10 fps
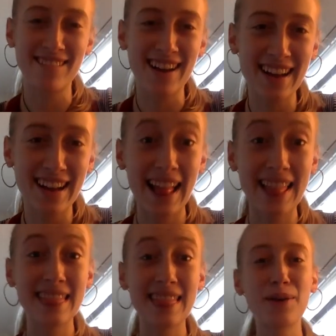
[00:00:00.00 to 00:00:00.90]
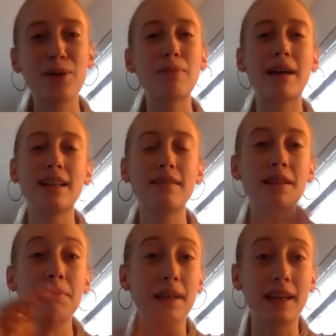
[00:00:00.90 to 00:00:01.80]
right. Hello, my
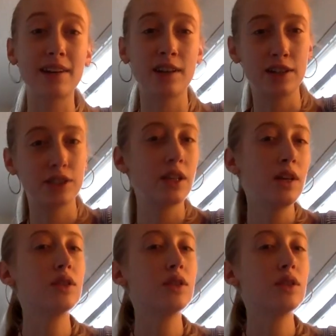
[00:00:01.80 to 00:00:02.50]
lovely beginners.